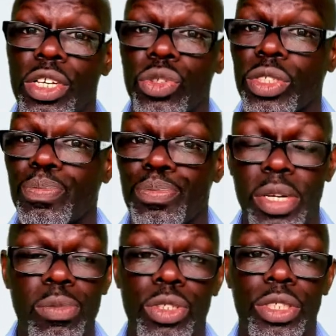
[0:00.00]
So it's pretty
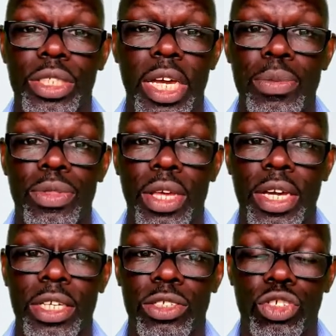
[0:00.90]
much the same thing.
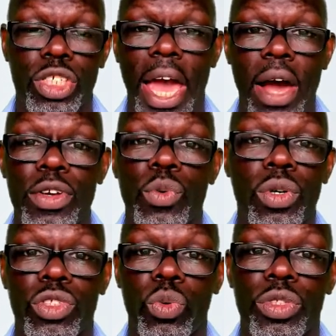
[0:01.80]
It's just how you
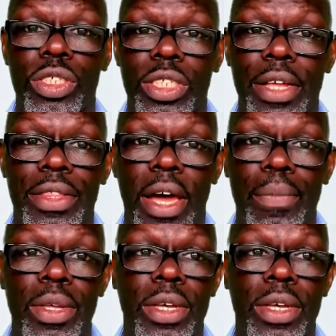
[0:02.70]
want to understand that.